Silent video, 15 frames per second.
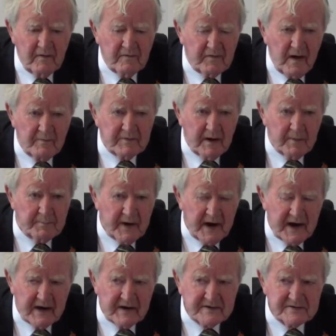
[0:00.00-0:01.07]
from your
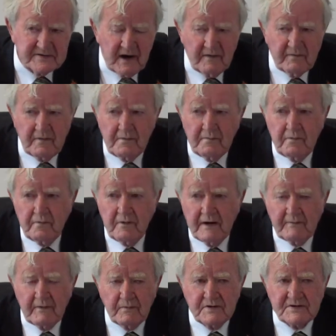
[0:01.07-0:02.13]
parents or from
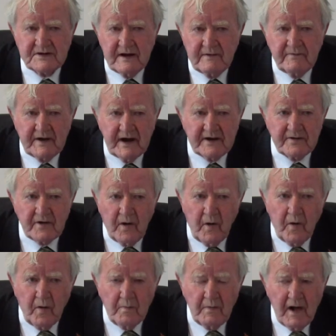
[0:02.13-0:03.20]
whoever was living at
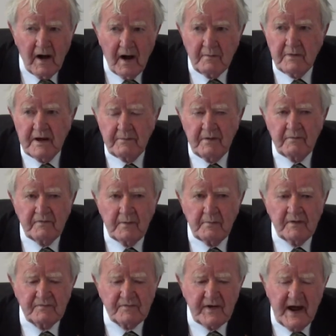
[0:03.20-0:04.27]
home, or maybe from
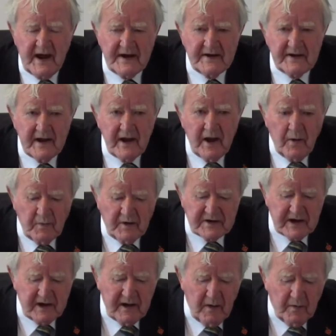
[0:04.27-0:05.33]
a friend with
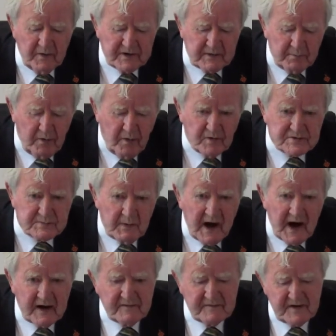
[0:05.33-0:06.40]
the
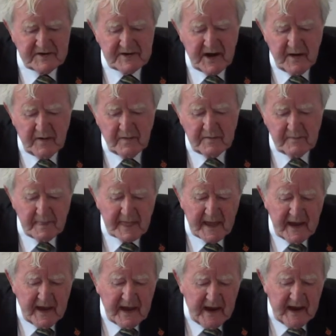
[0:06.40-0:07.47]
postmark of the town.
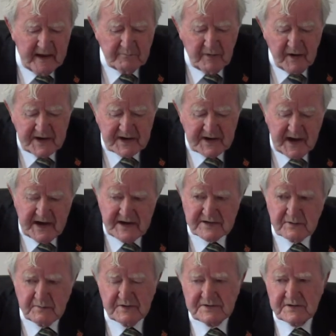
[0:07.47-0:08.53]
In my case,
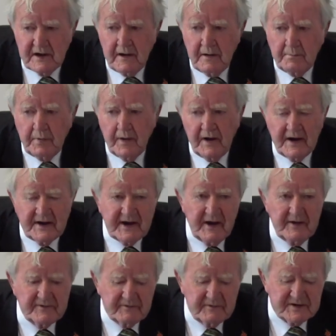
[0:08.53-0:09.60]
it was Boyle
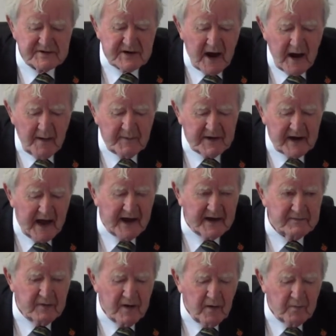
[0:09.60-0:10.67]
County Roscommon,
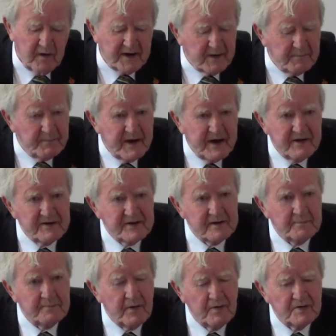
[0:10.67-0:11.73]
and what appeared in the
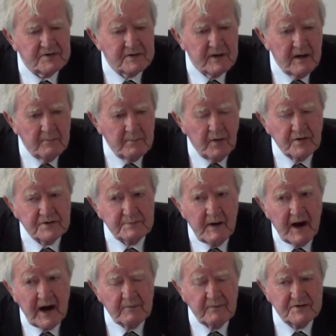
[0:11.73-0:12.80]

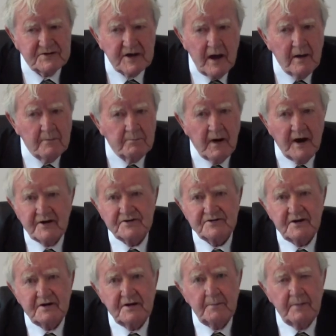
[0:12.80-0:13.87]
postmark was
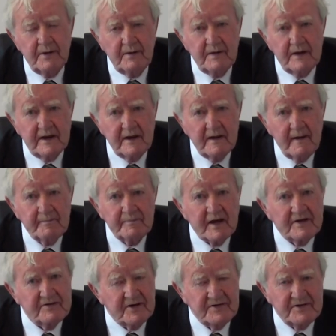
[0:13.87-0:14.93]
Monastery na Buaile,
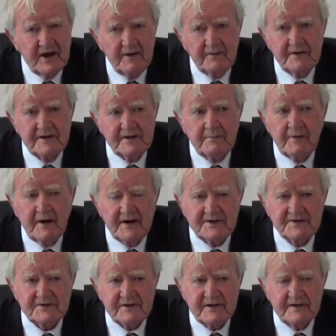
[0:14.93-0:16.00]
the town of the
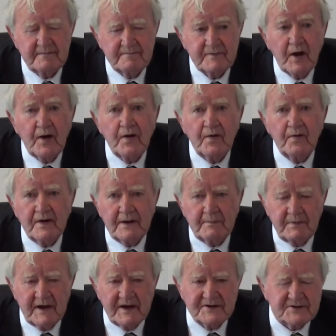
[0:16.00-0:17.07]
monastery, holy
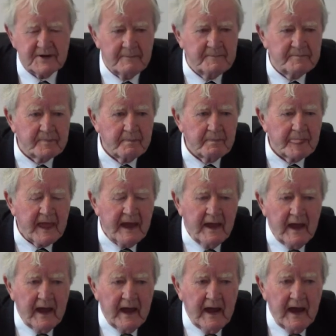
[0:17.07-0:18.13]
place.
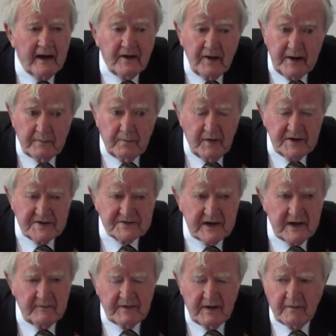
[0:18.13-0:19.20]
Likewise,
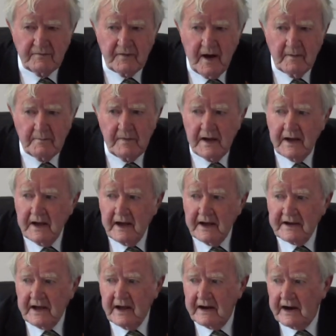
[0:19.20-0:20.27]
if you're from
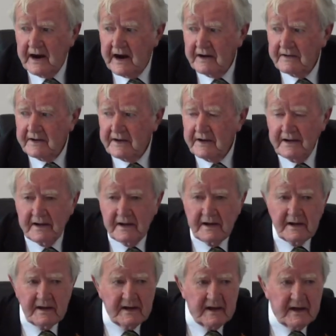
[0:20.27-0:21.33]
Killarney,
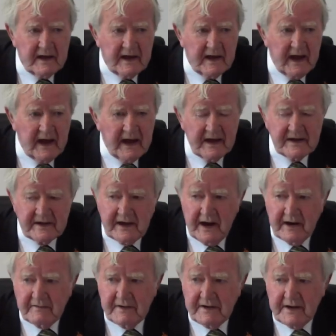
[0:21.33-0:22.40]

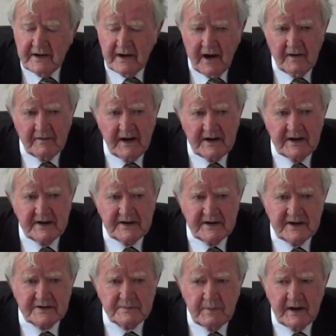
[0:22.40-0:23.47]
Kerry, or any of
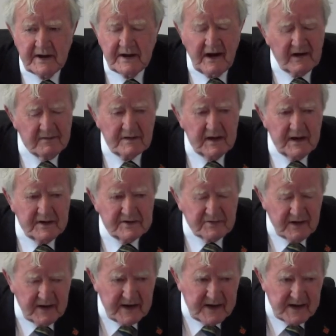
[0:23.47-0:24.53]
these places, or
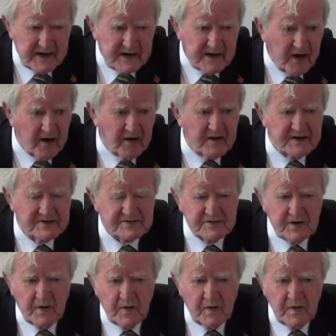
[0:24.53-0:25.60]
Tralee, or
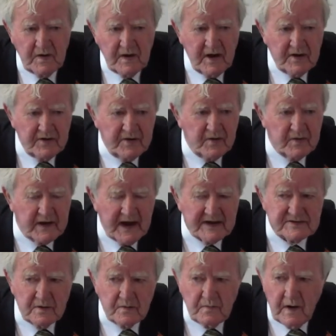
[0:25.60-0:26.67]
Listowel,
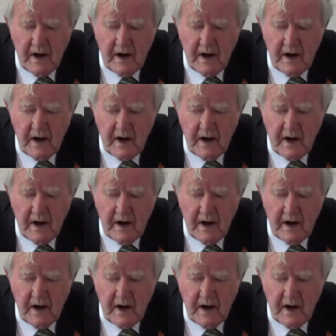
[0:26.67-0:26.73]
Newcastle,